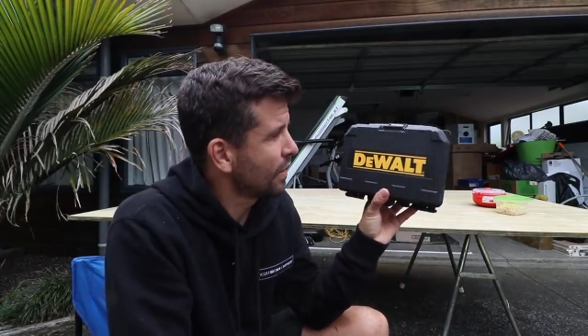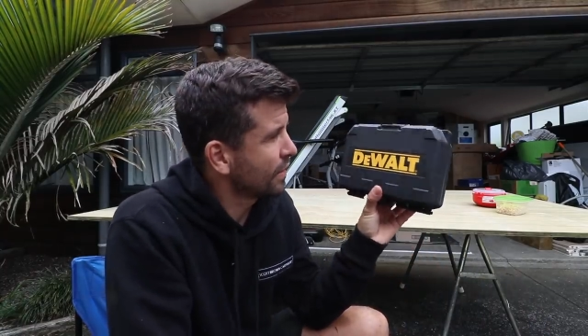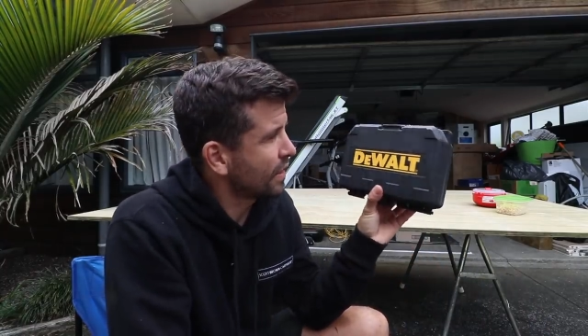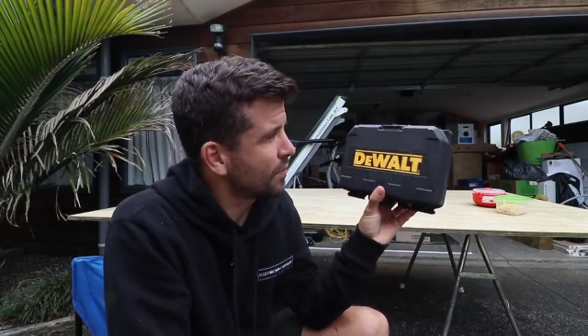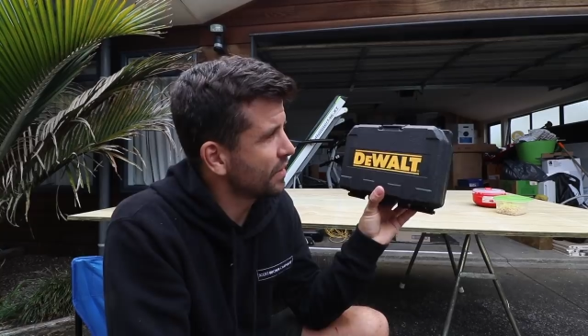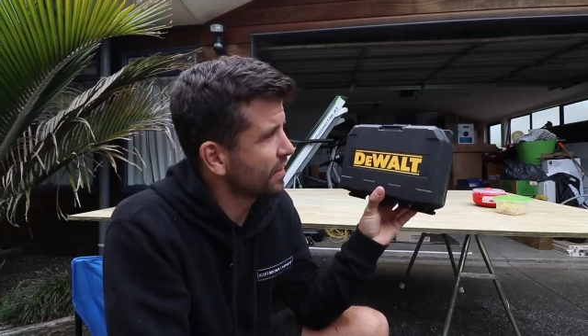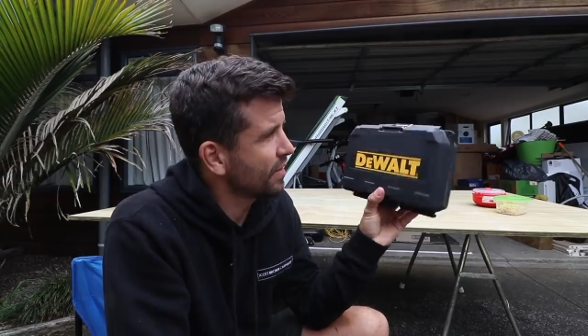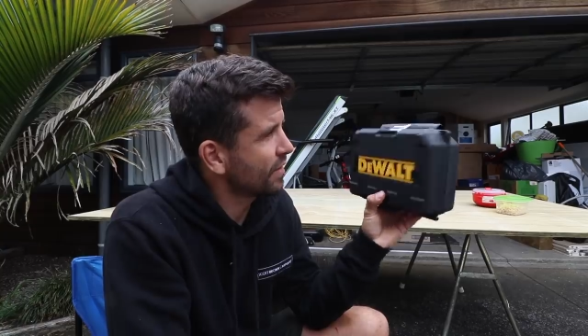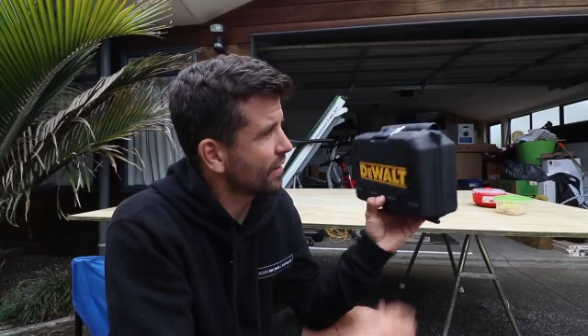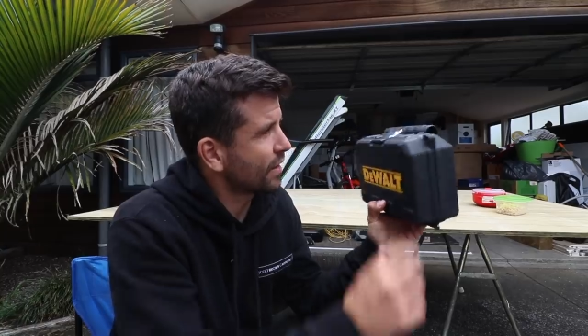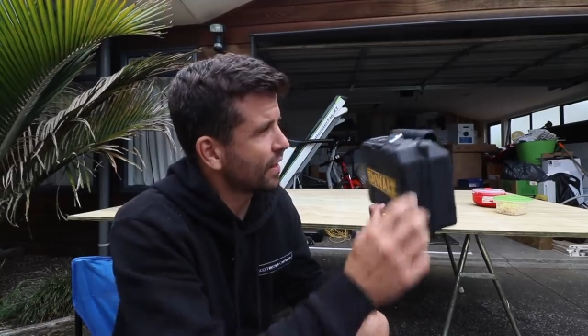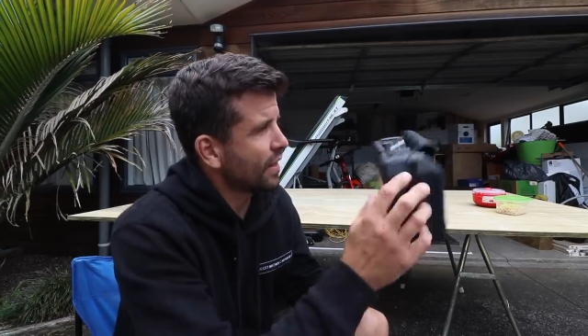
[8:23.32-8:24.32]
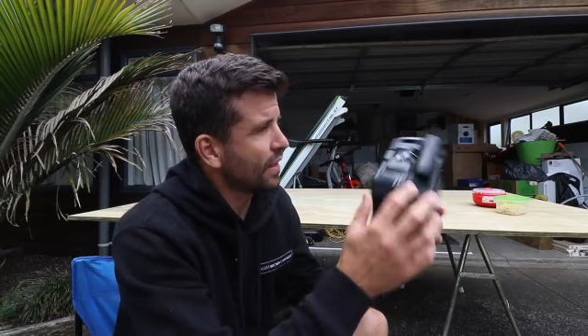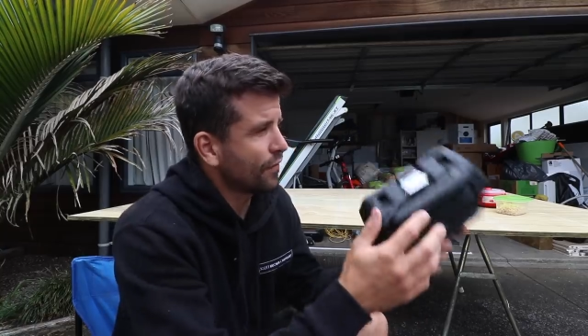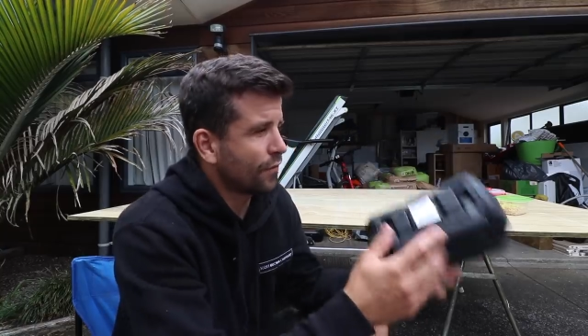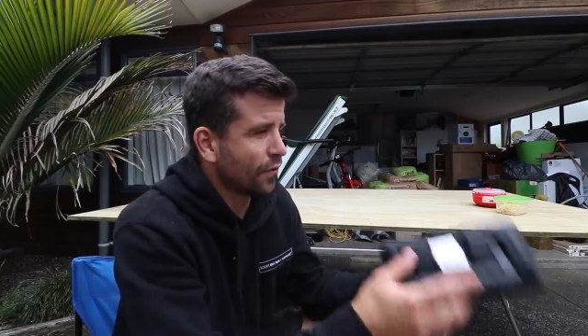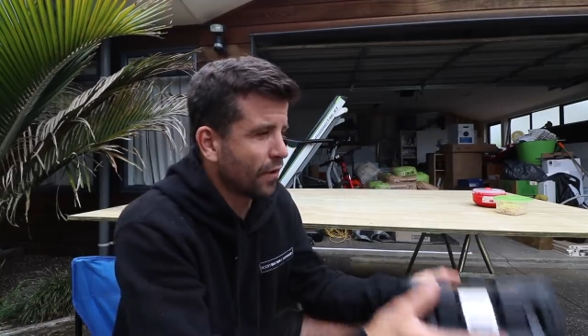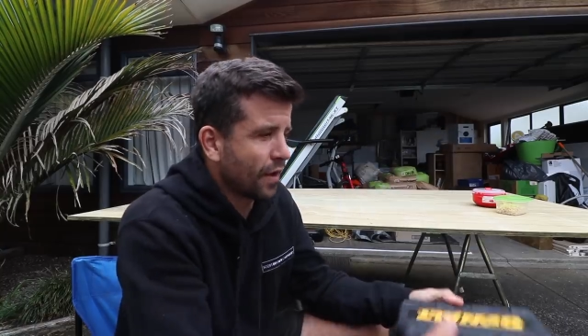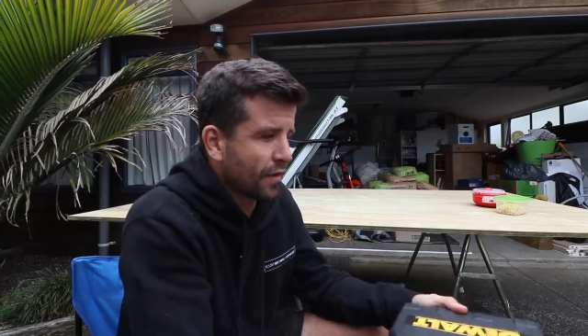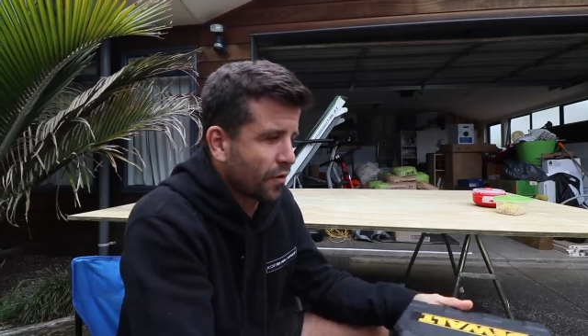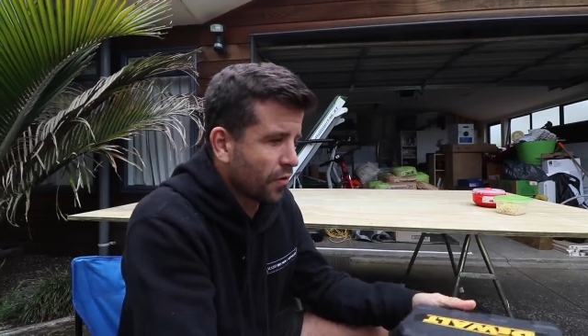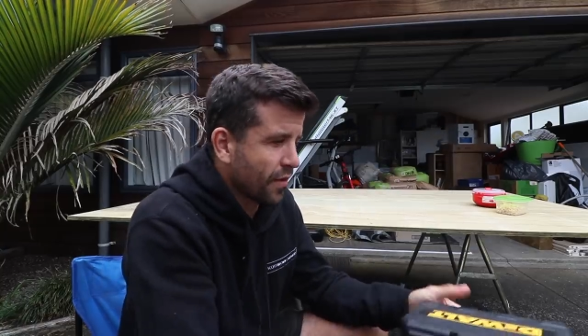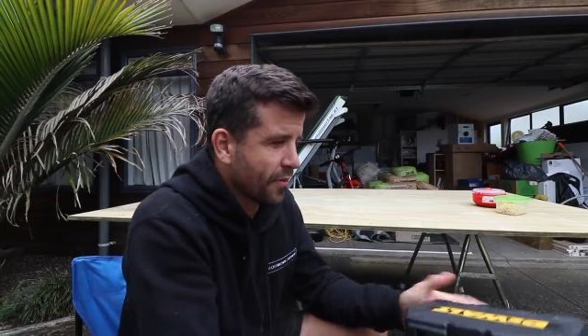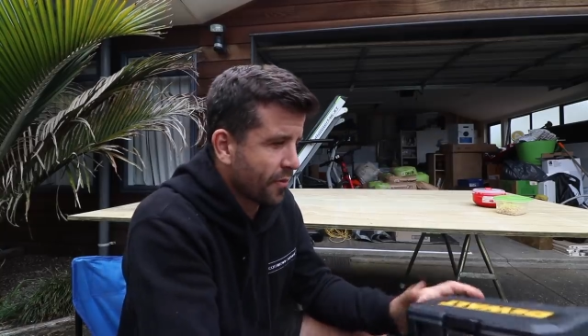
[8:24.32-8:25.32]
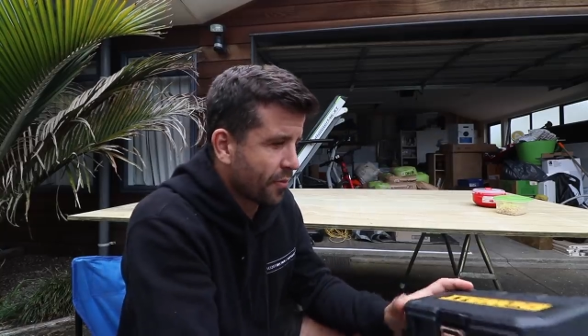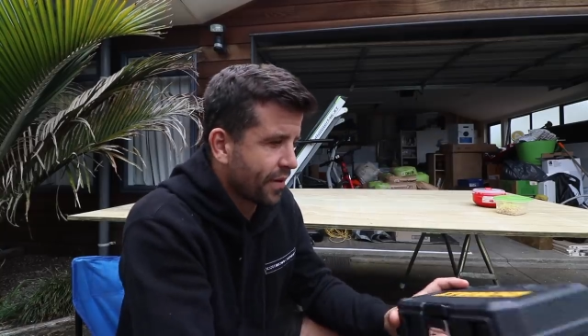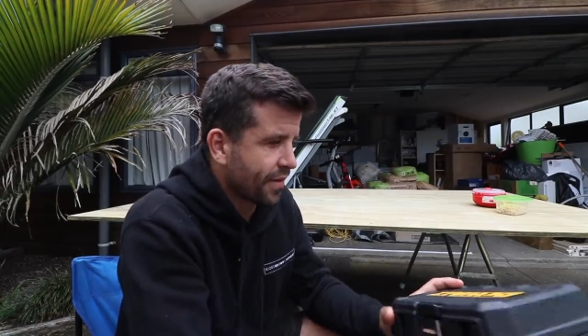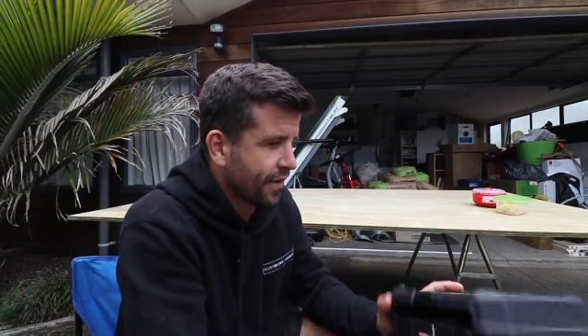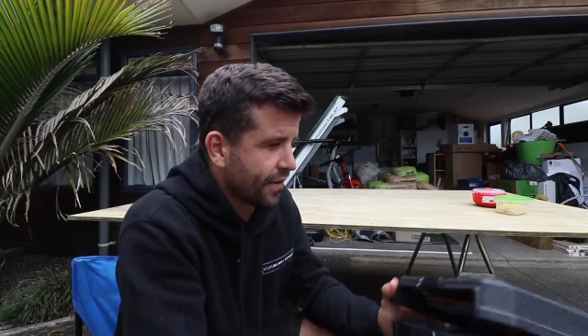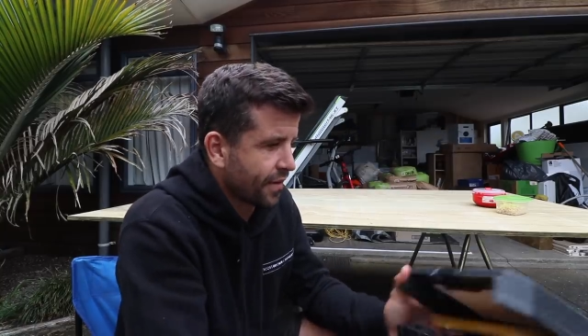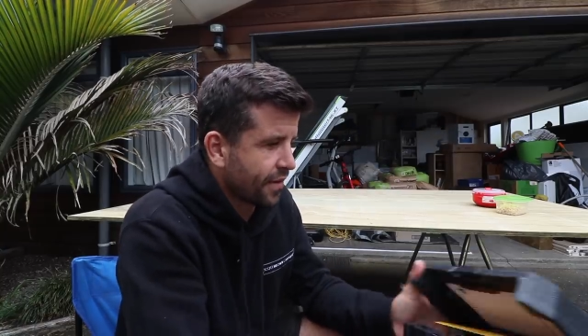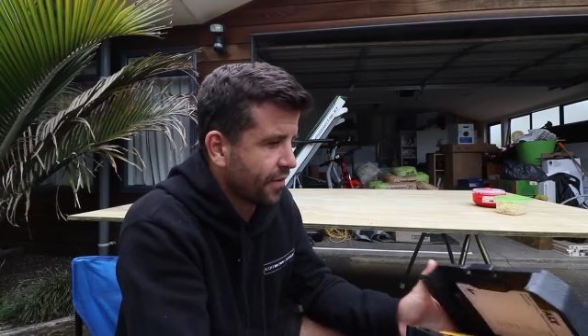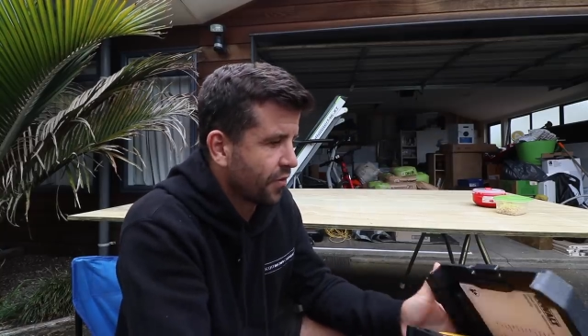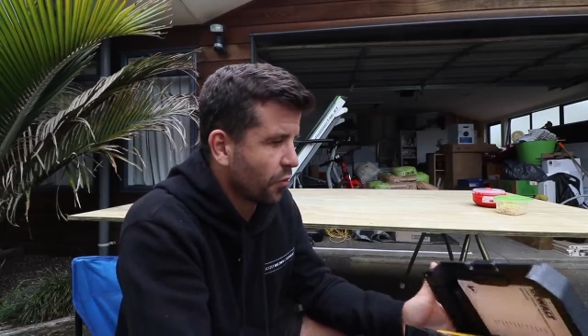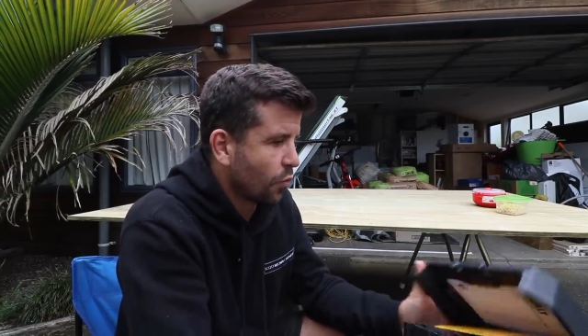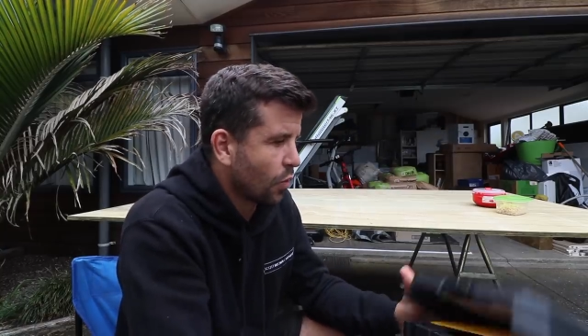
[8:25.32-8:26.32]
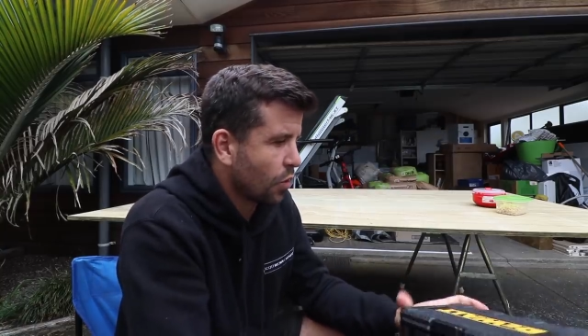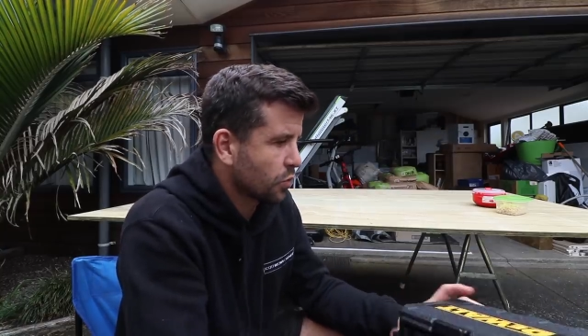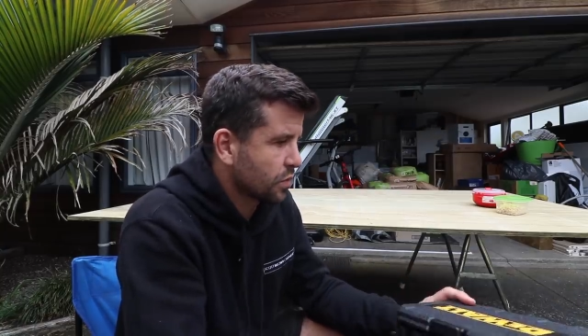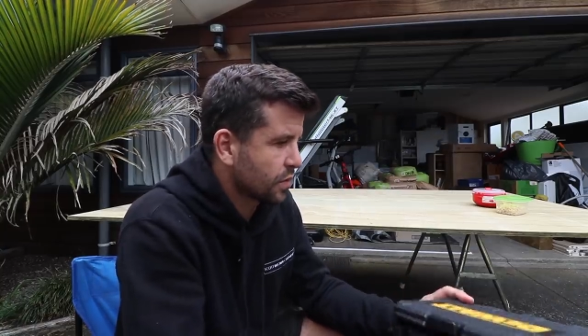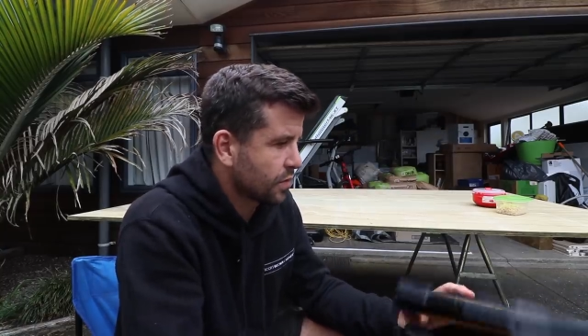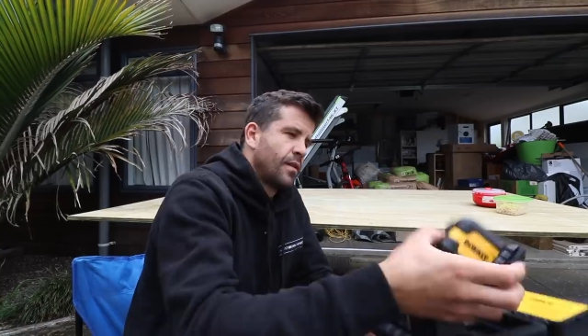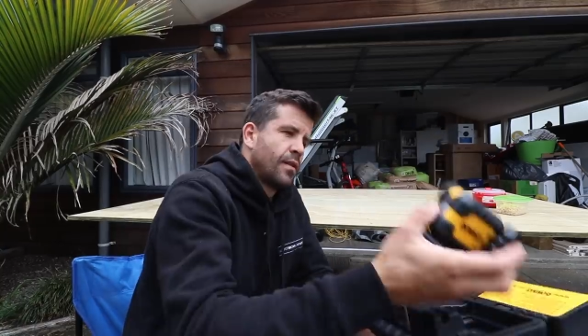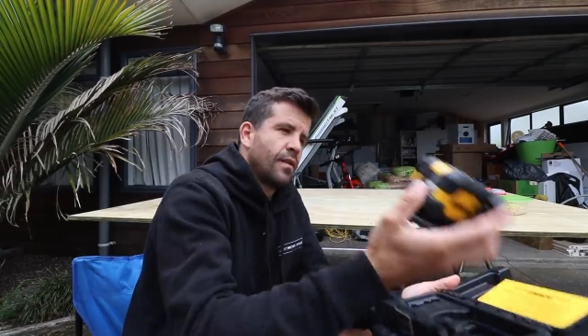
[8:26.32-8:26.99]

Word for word: gave me this sucker here for as a Christmas present. It's a DeWalt